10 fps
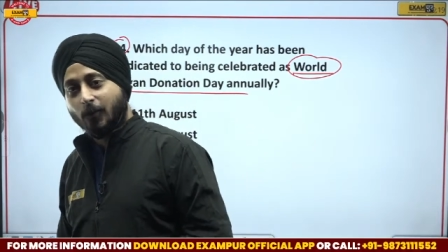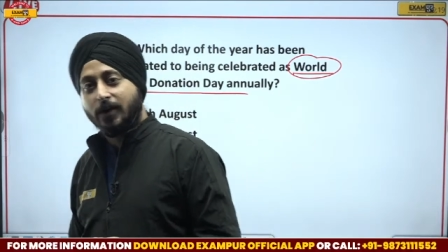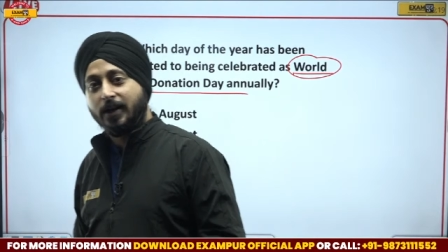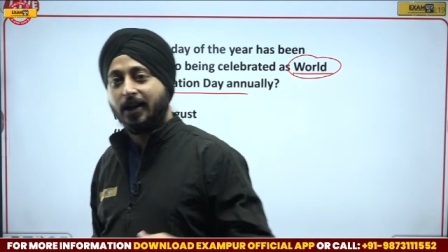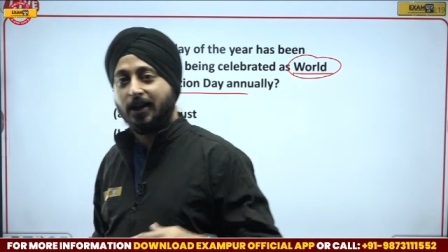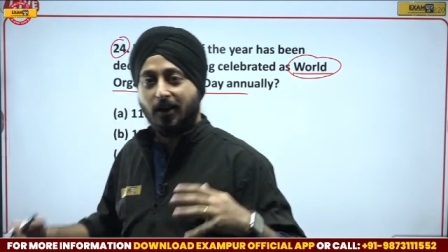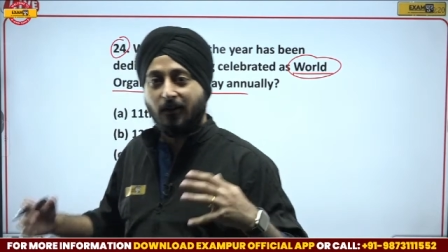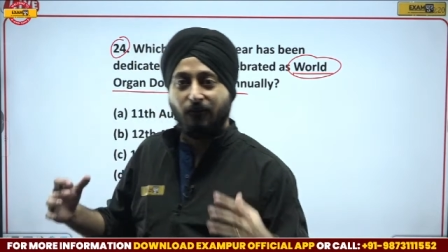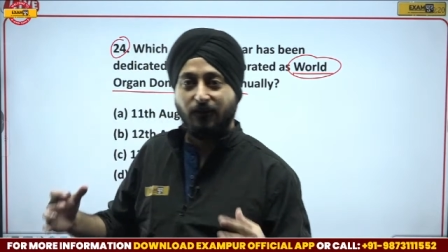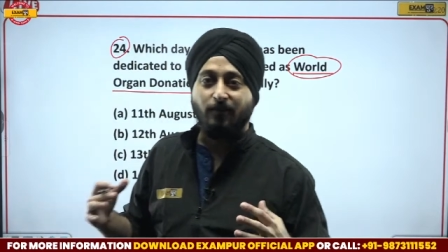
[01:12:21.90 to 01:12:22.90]
in a
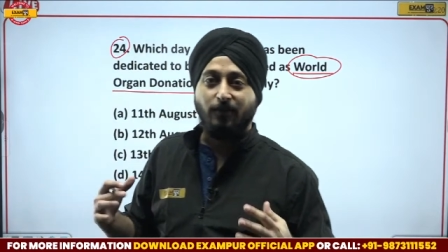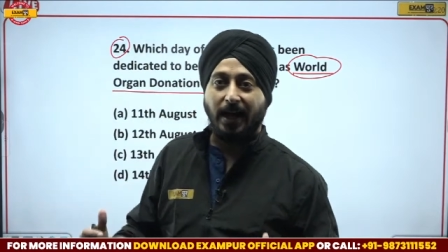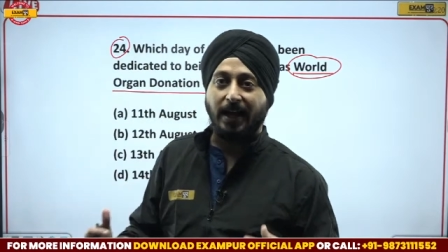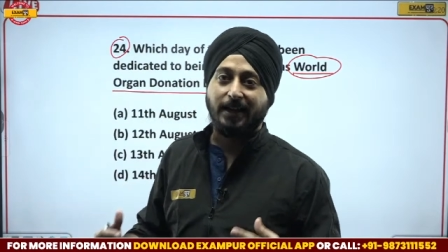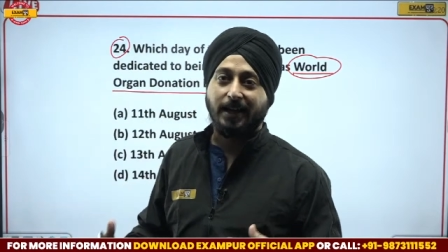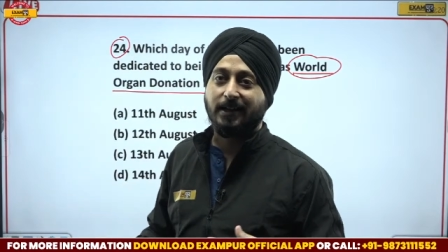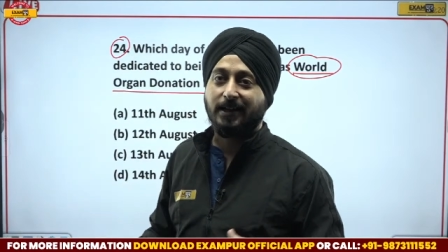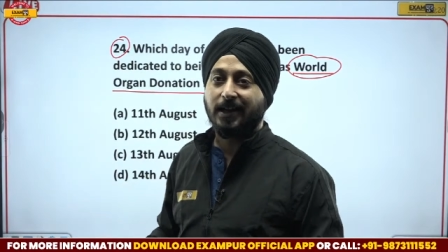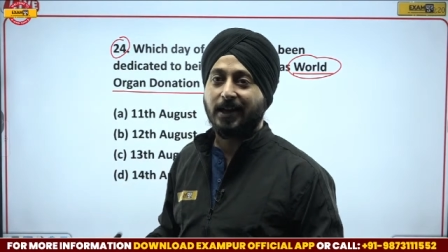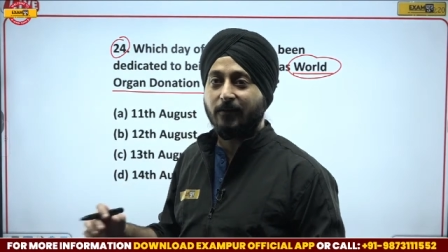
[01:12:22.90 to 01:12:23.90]
comfy blanket
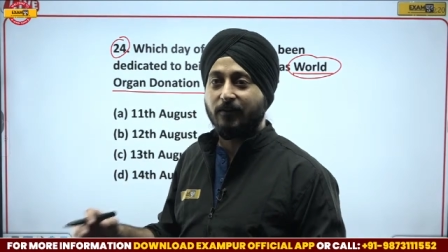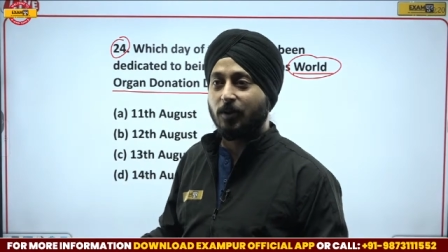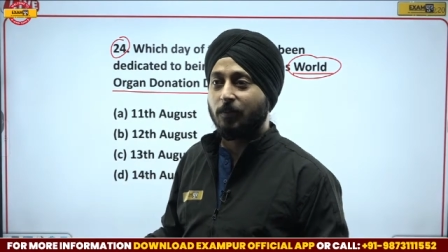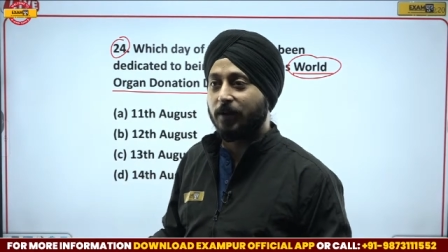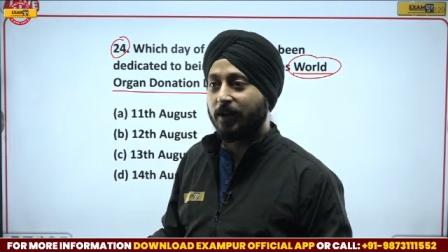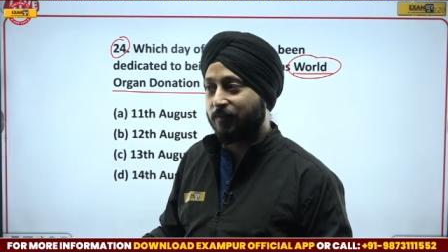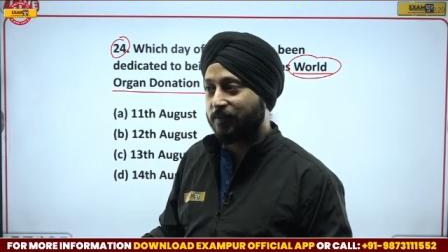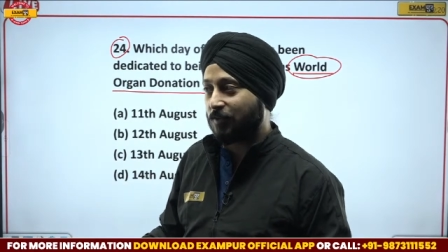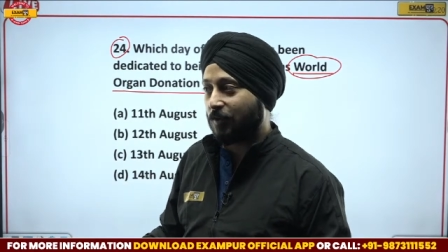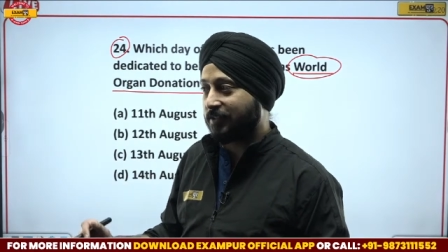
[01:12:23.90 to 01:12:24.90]
and having your
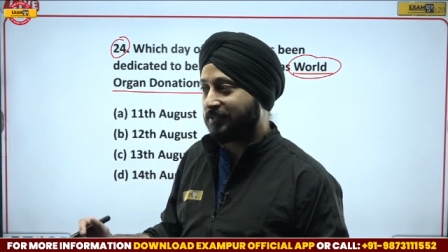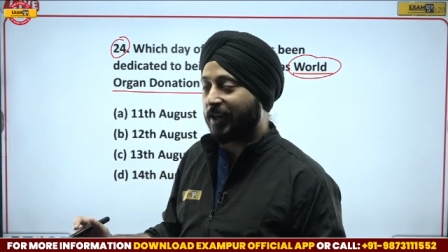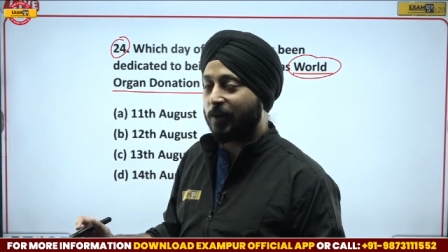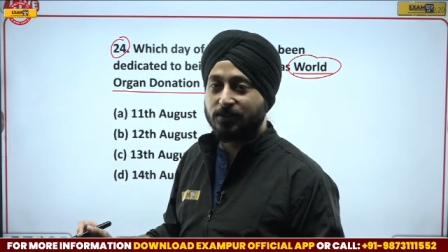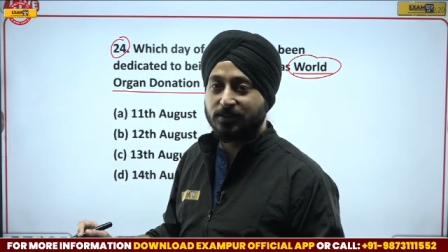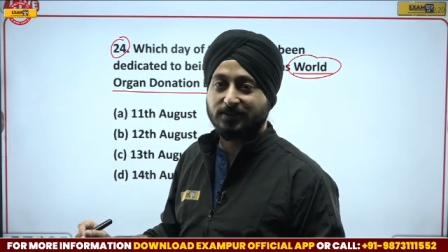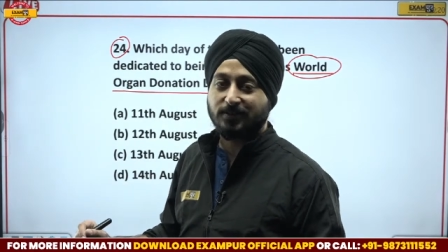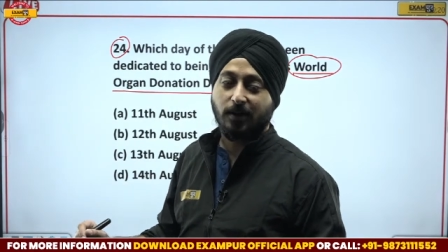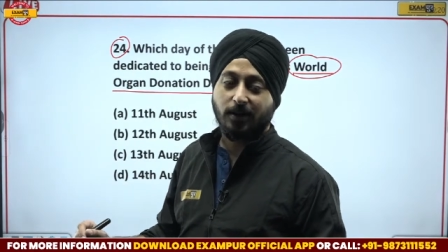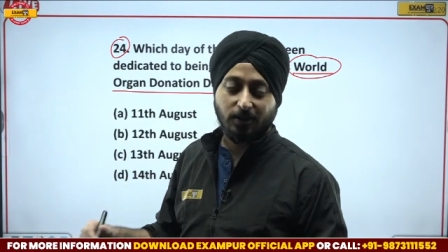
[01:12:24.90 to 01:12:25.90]
breakfast, all the sandwiches,
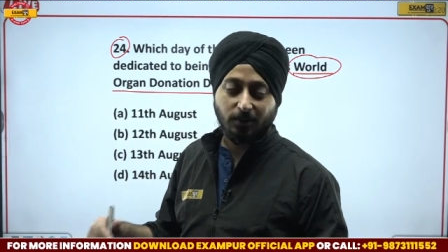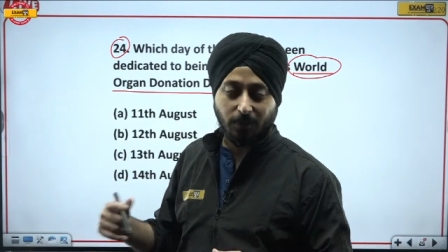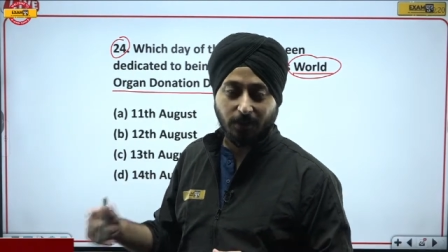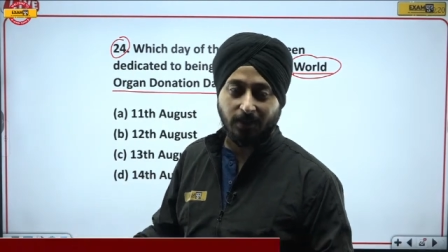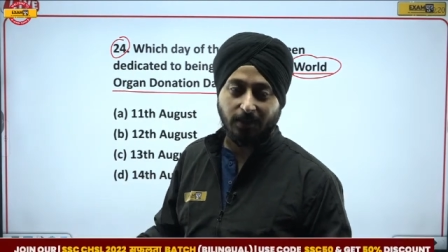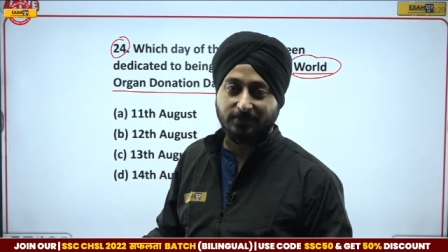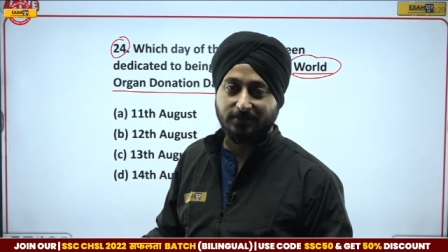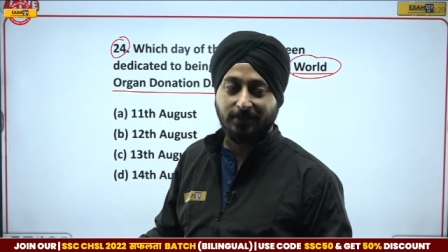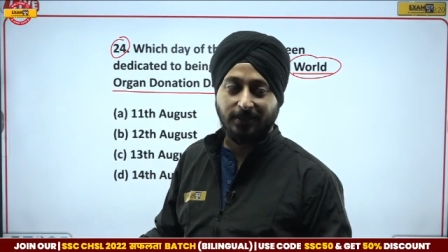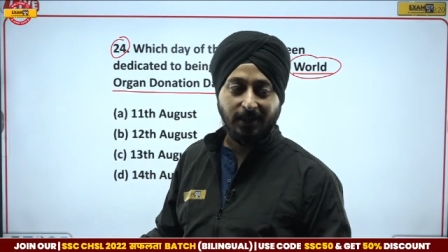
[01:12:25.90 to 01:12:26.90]
all right, all the paranthas,
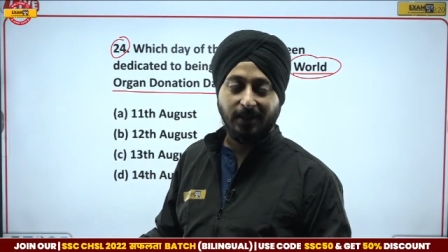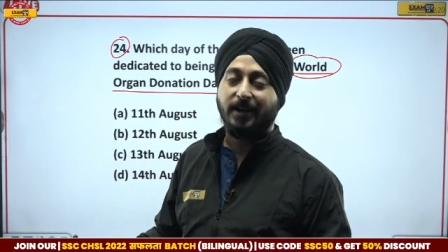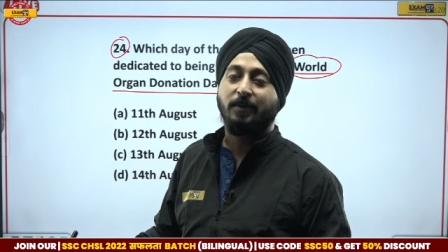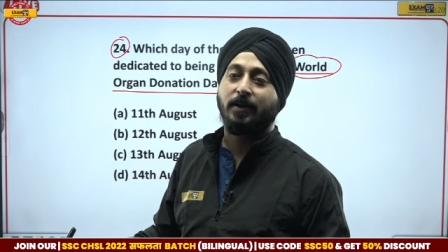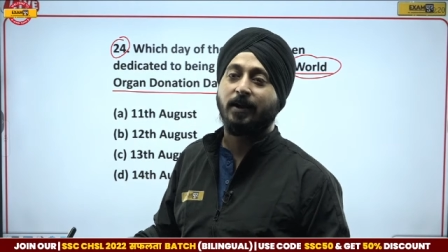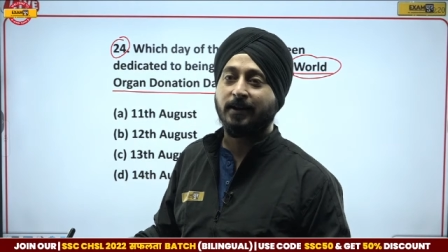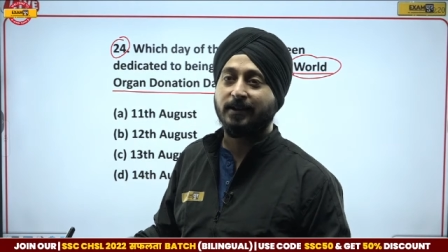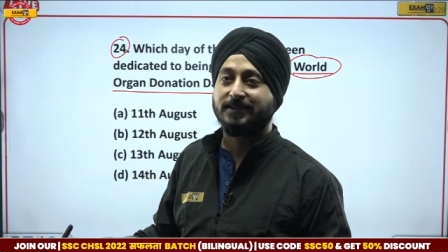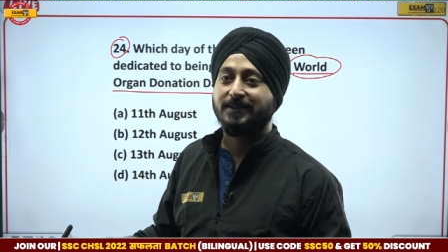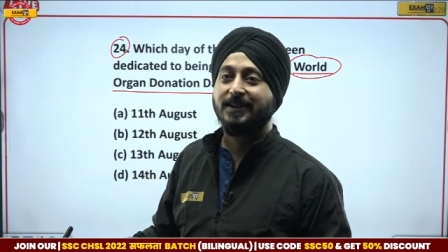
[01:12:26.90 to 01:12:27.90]
ghee-laden
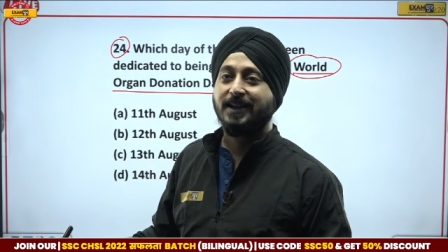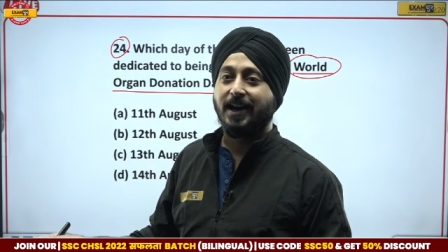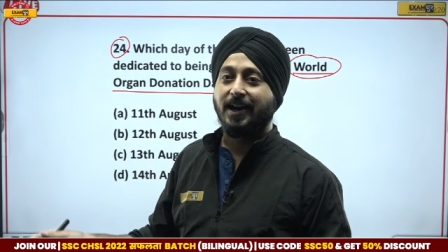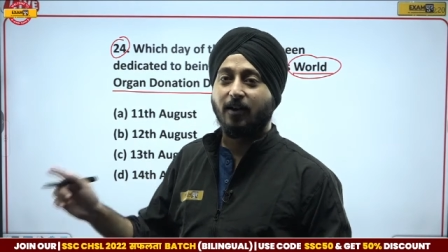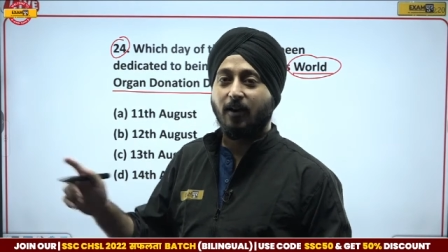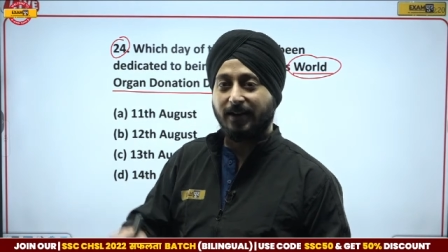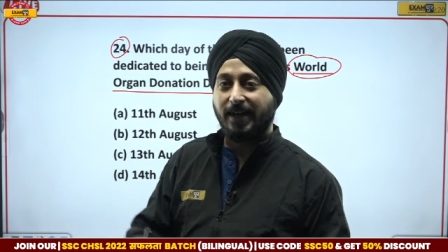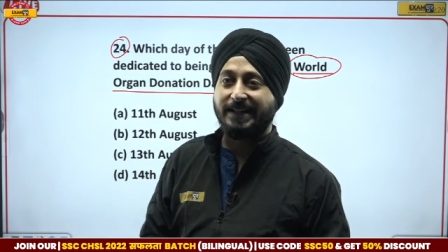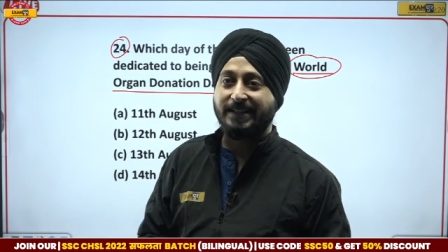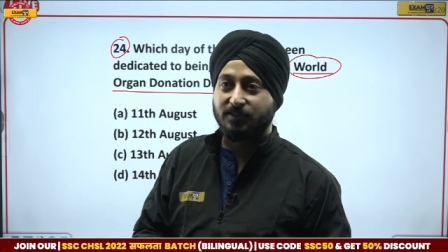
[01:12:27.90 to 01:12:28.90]
paranthas and not
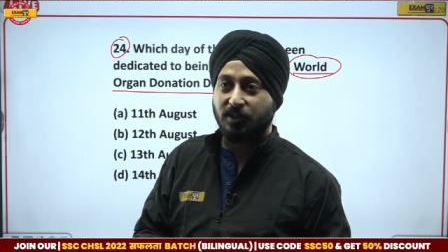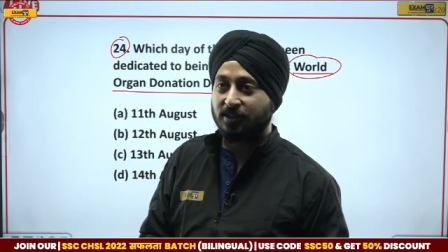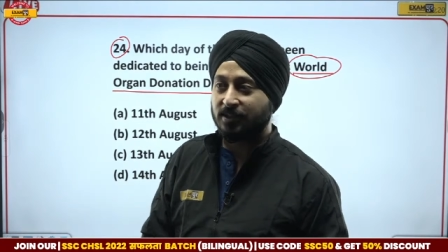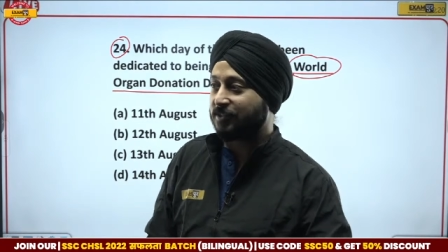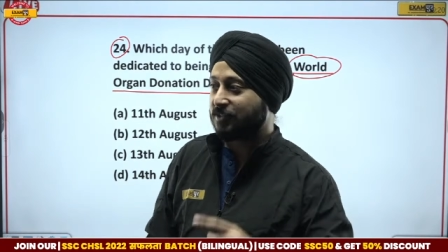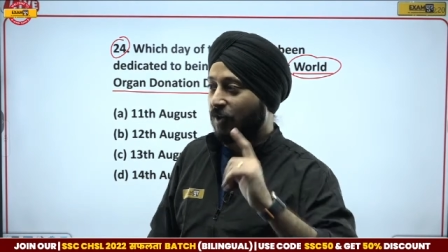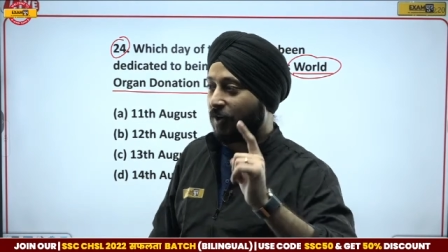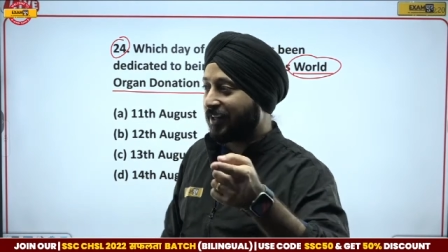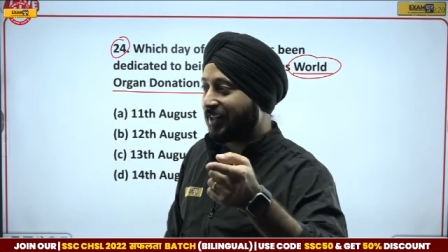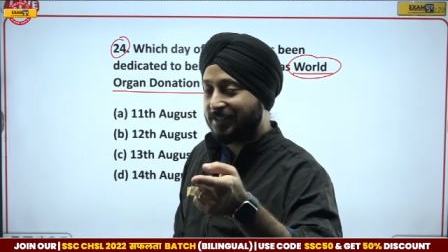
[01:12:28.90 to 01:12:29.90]
liking the session. This is
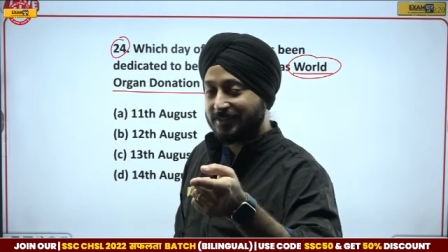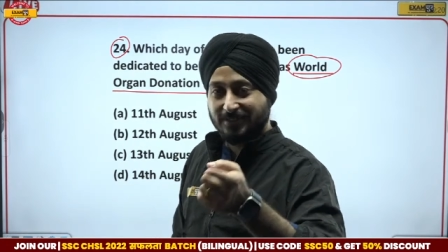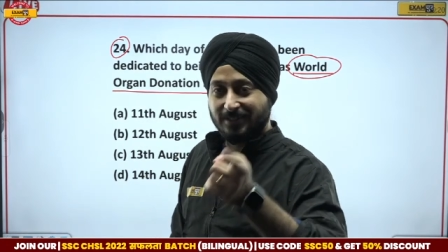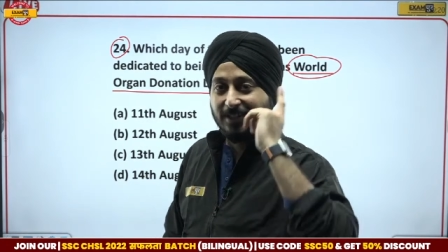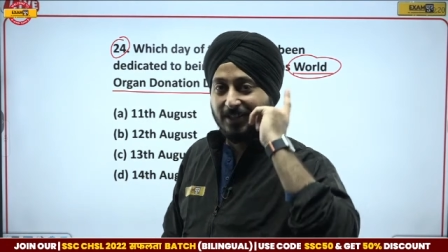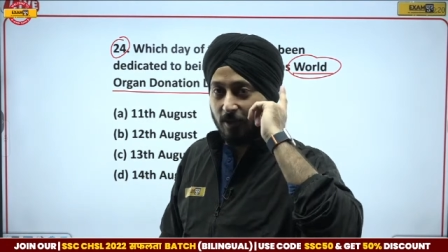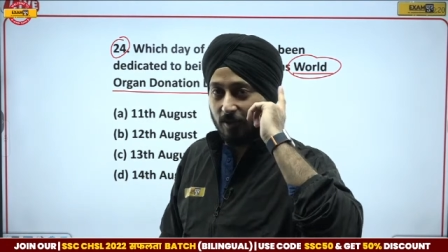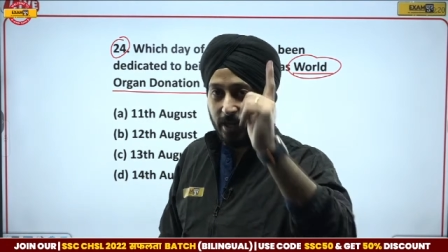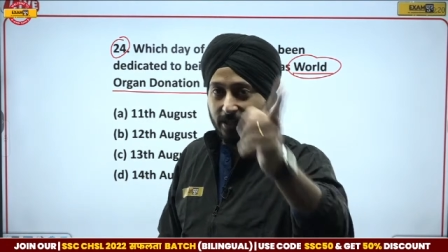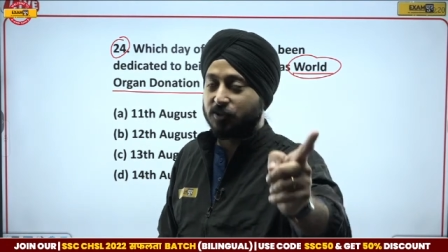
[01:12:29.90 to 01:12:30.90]
not done, guys. you
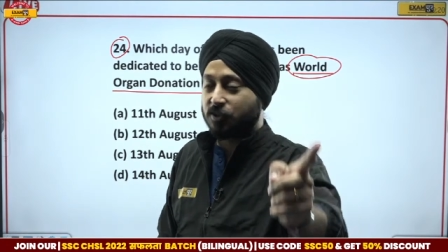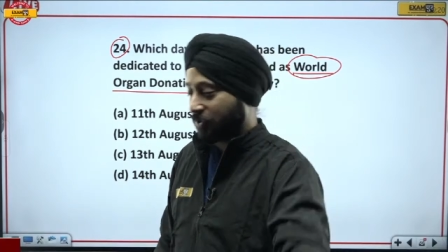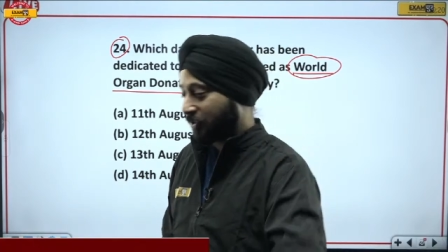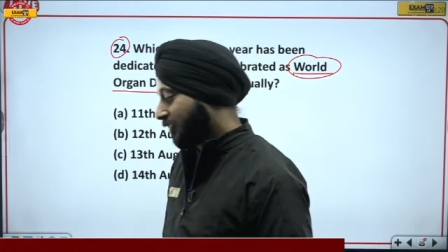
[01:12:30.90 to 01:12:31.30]
like the session